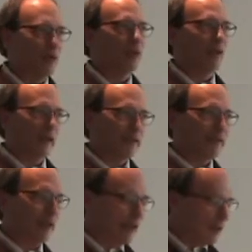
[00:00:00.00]
collect
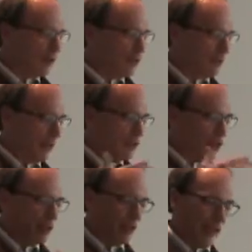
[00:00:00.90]
their
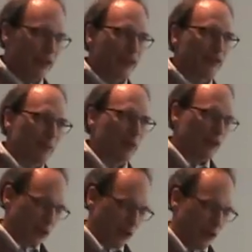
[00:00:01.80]
dementia clients from
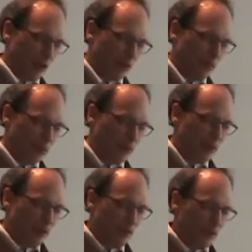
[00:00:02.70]
nursing homes,
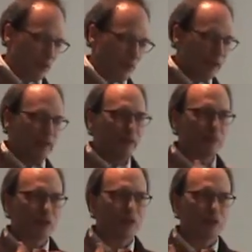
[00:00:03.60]
bring
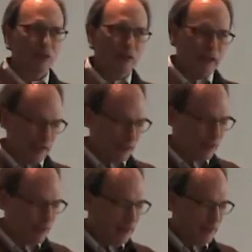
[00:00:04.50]
them to their clinic,
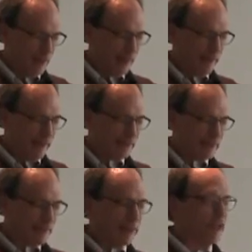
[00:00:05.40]
and
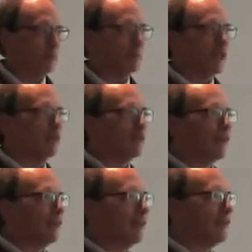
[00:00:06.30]
then set them in
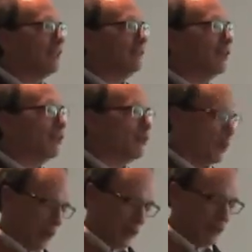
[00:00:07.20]
front of the TV
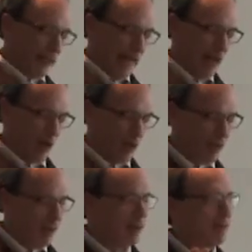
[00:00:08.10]
for an hour.
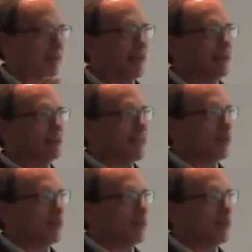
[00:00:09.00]
Then they